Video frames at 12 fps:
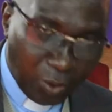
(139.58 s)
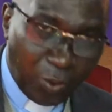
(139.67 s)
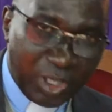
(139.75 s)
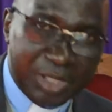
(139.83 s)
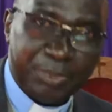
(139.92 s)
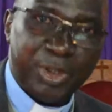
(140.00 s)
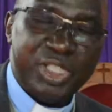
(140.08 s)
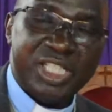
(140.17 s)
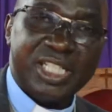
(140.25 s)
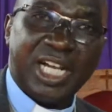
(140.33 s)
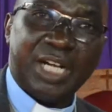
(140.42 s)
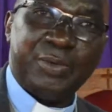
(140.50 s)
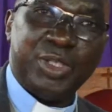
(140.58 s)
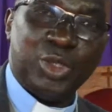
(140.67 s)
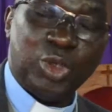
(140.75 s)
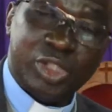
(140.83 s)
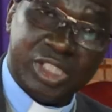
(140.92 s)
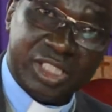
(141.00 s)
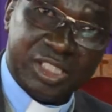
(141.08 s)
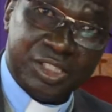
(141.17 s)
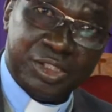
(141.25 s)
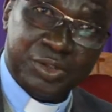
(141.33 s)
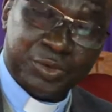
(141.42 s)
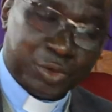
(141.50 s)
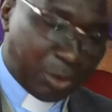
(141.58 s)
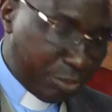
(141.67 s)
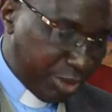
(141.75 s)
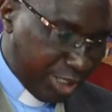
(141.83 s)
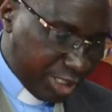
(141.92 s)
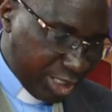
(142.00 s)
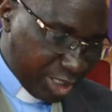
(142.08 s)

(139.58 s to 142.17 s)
what points can we note from this